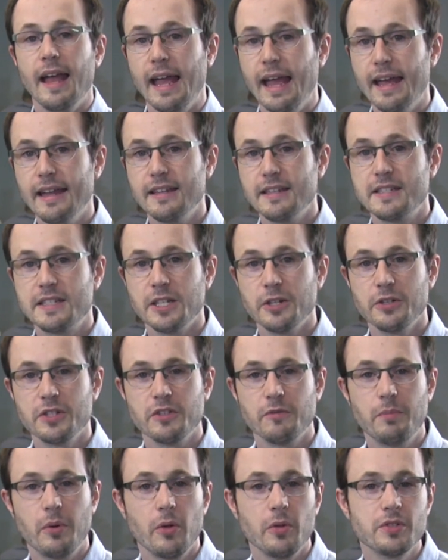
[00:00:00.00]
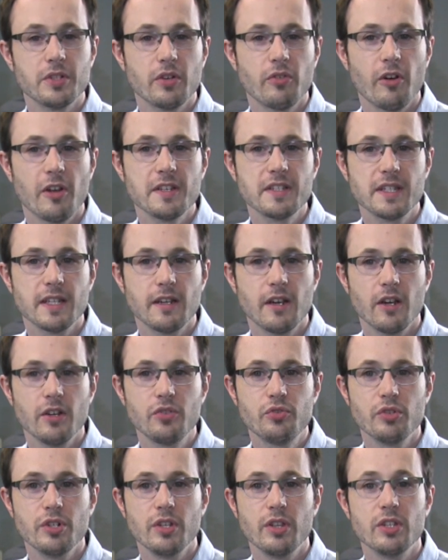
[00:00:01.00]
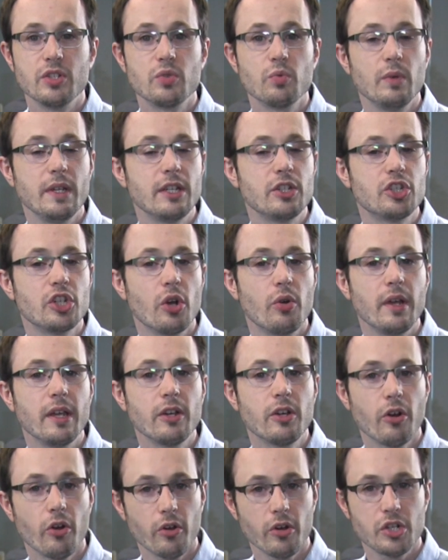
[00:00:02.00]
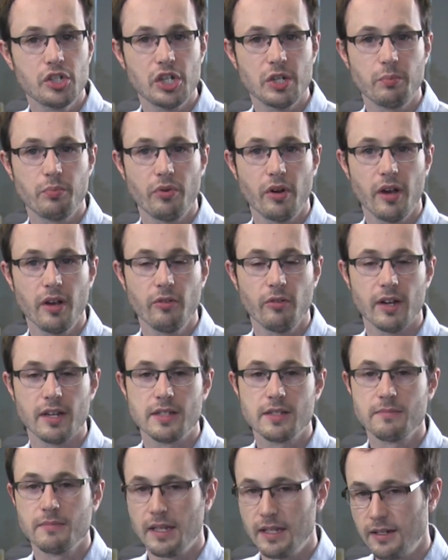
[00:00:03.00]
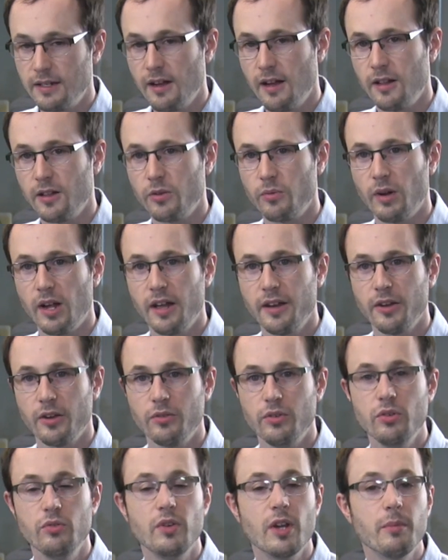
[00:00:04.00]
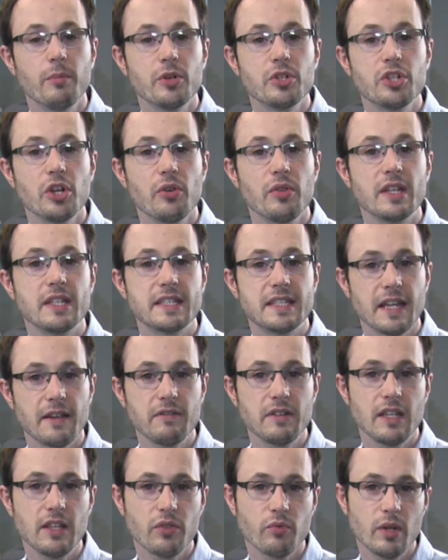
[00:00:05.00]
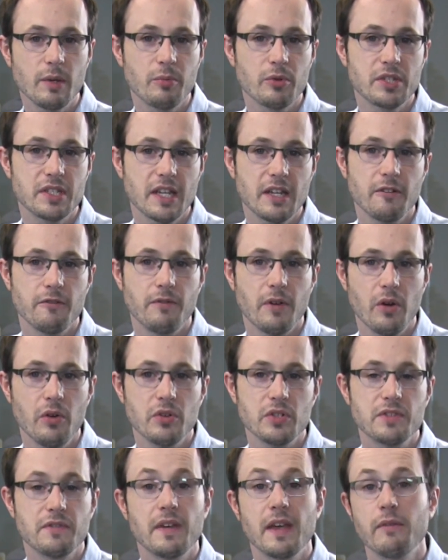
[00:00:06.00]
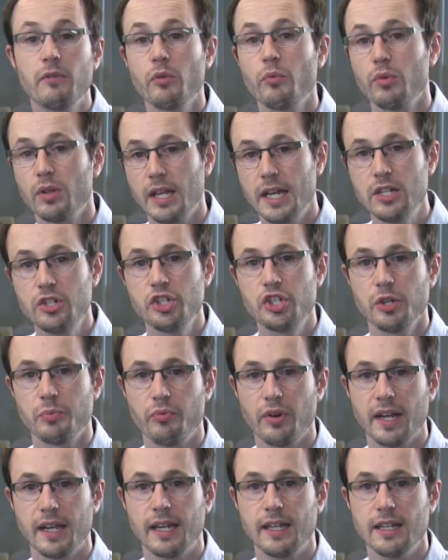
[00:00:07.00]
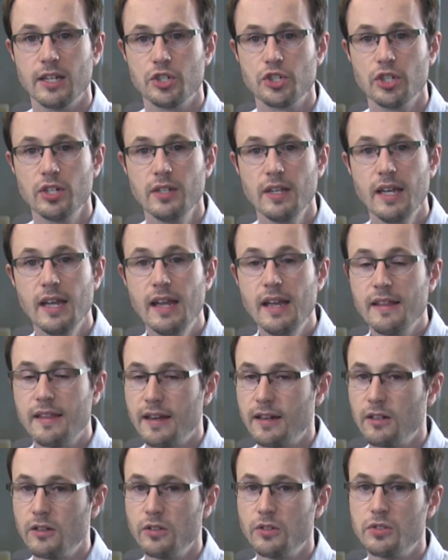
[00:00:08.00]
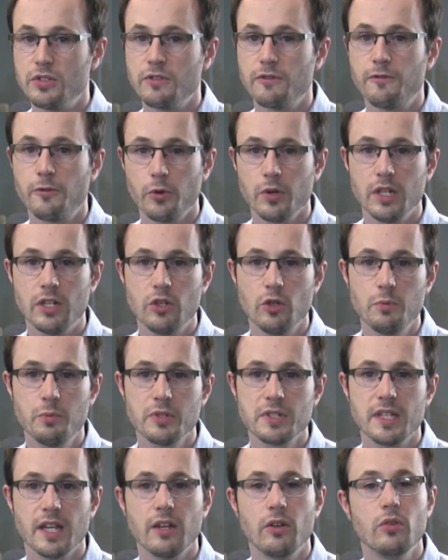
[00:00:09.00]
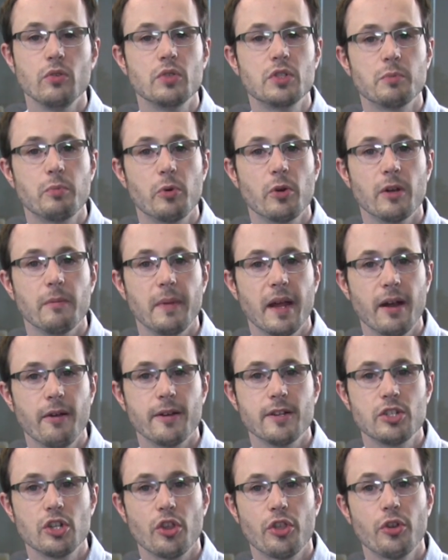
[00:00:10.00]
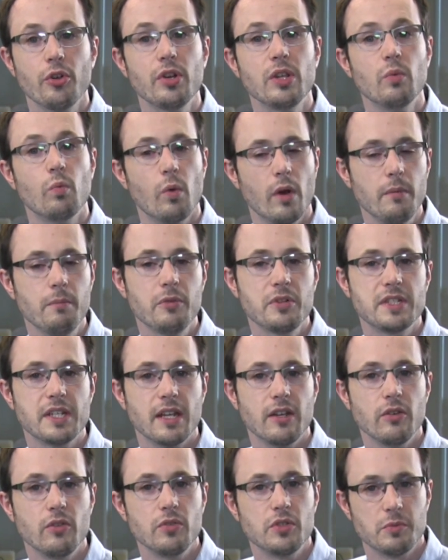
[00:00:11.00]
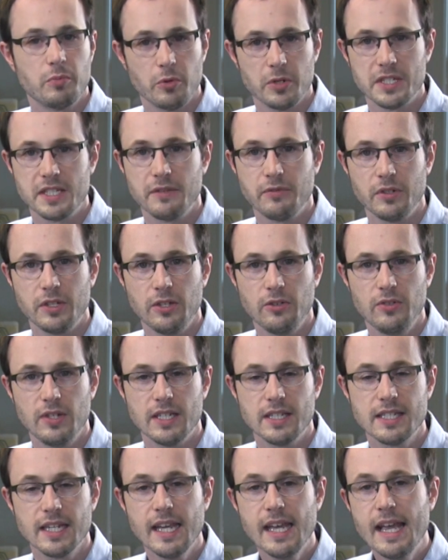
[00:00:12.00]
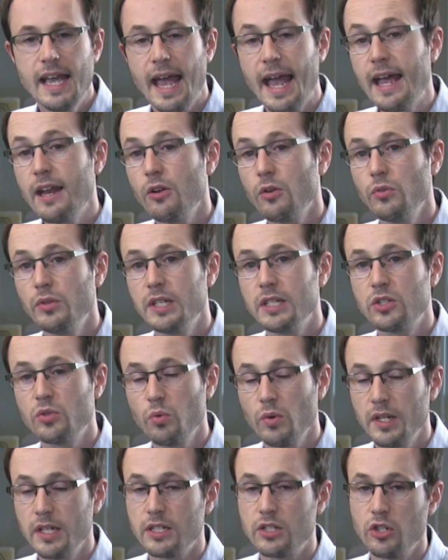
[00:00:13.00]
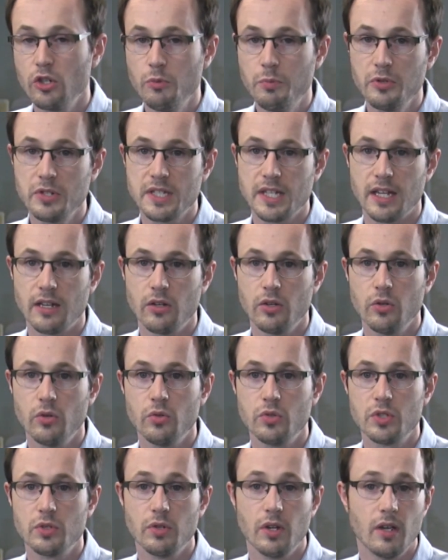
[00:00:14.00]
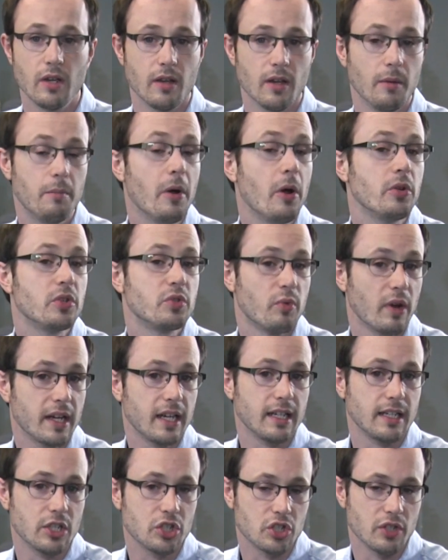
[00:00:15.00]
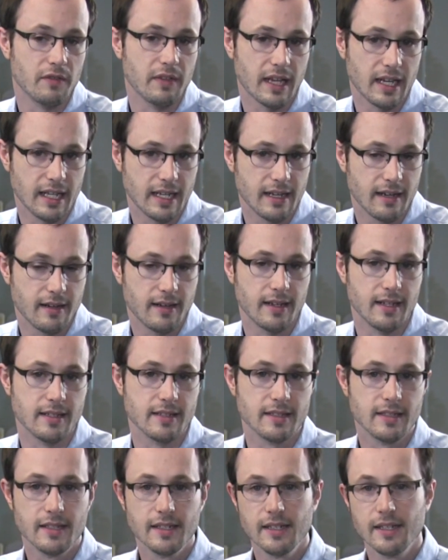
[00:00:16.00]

And a series of polls across the country this week show encouraging progress. In Colorado, new numbers show that 73% of voters favor relationship recognition. That includes 42% who support marriage, 31% who support civil unions, and only 22% who uh, oppose recognition of any kind.